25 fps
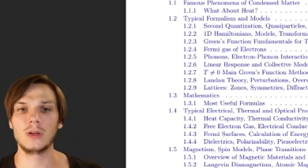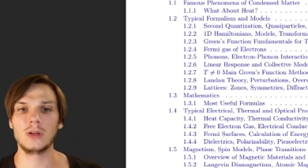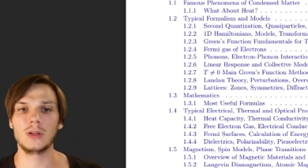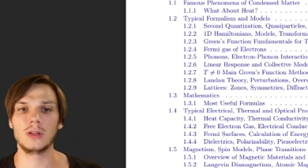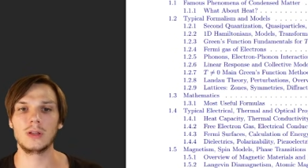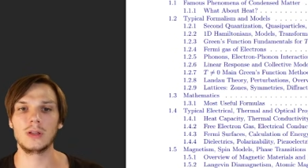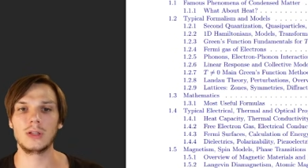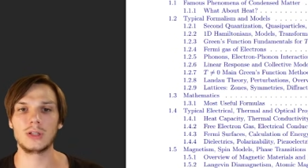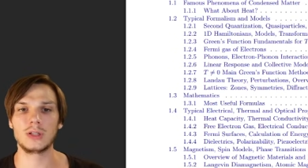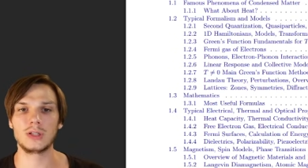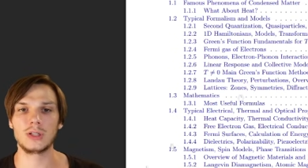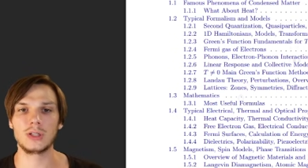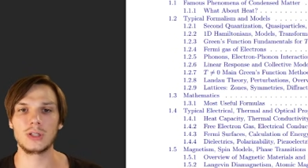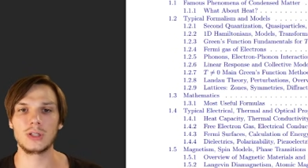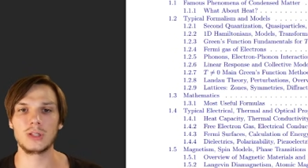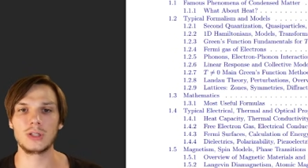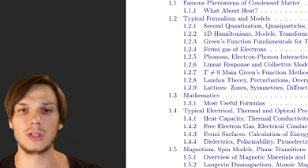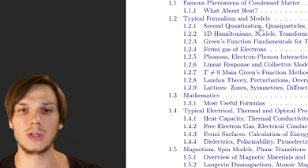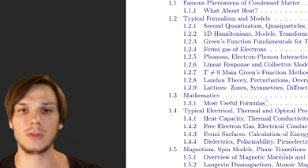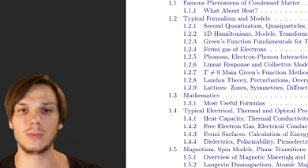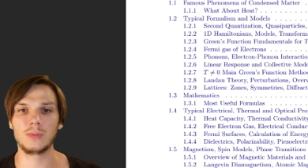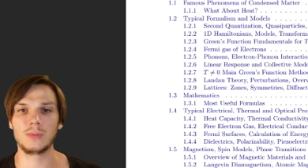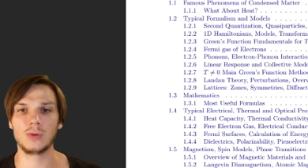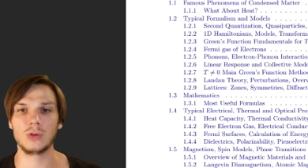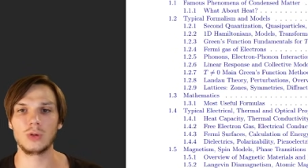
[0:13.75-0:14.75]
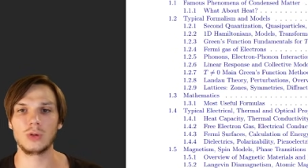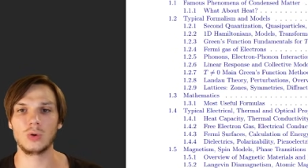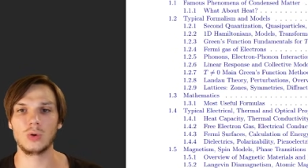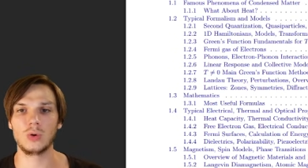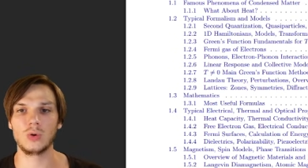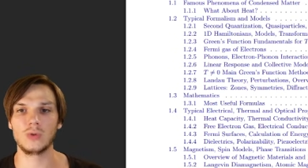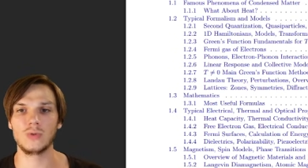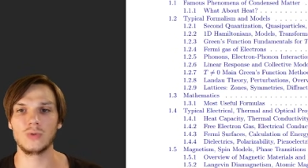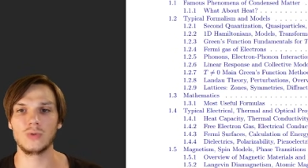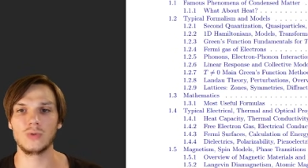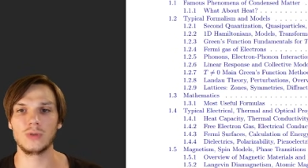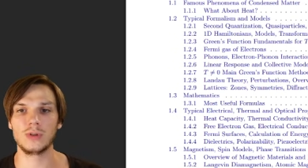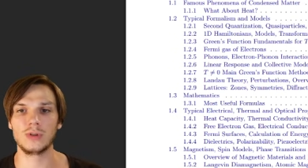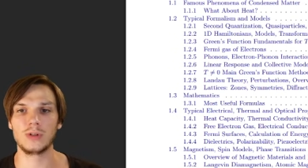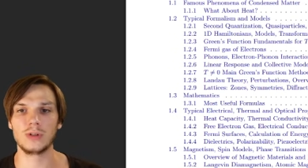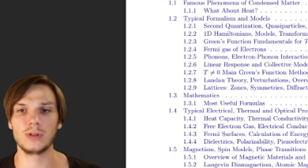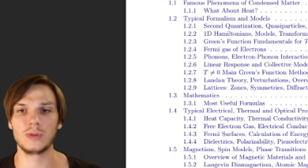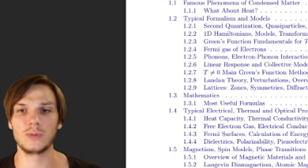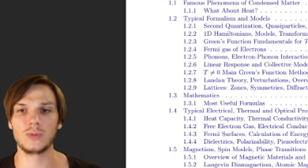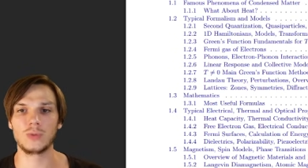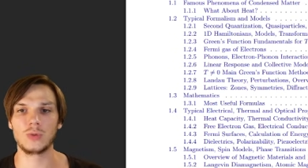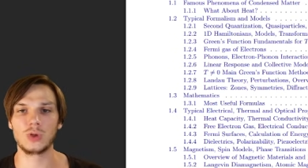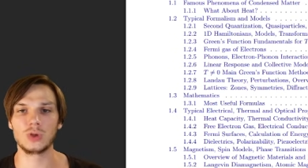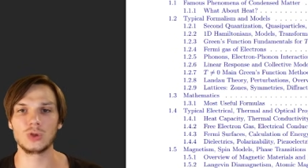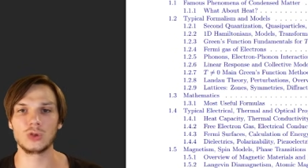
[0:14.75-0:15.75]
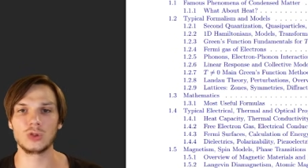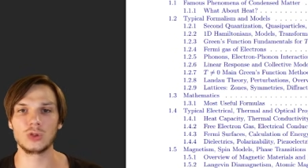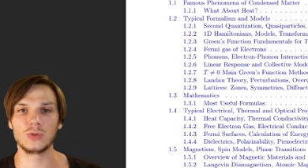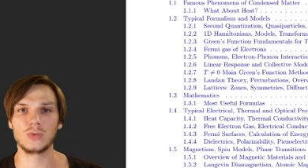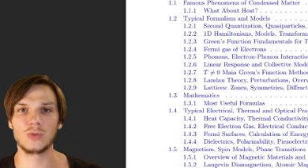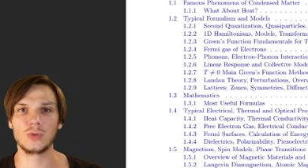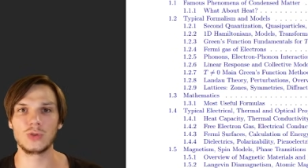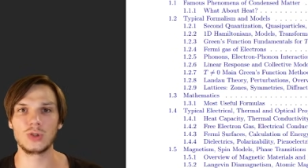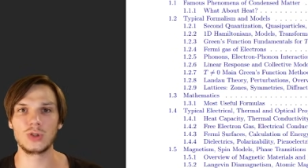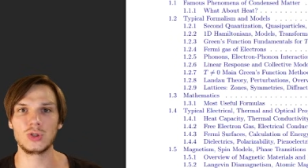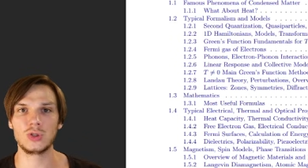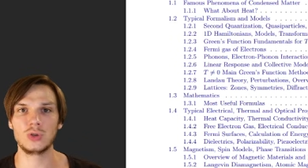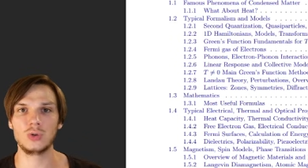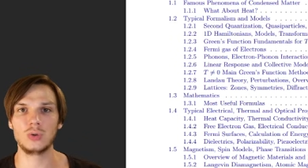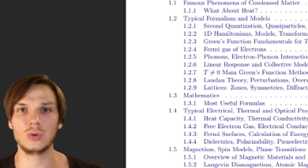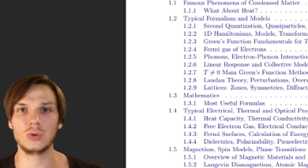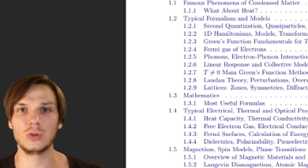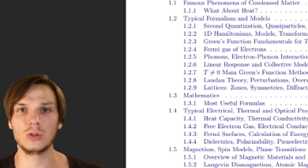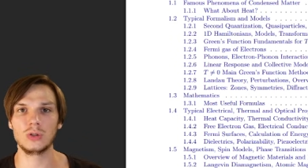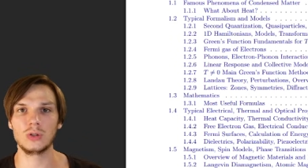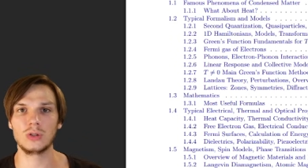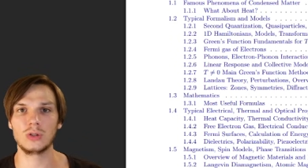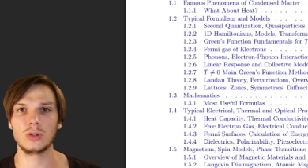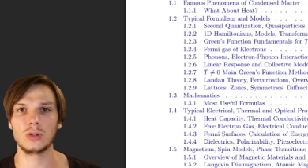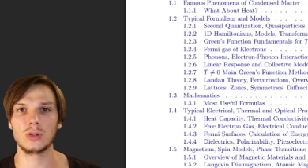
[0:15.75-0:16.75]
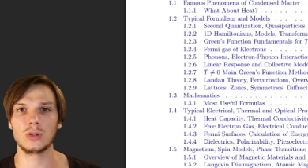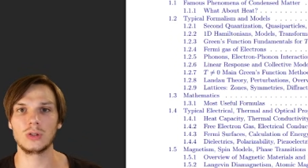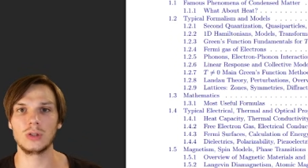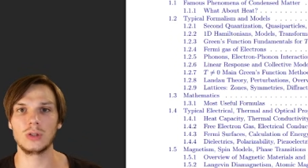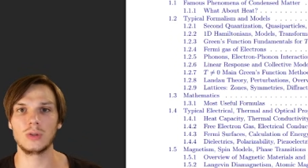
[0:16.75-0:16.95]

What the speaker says: That's an example of a project for a student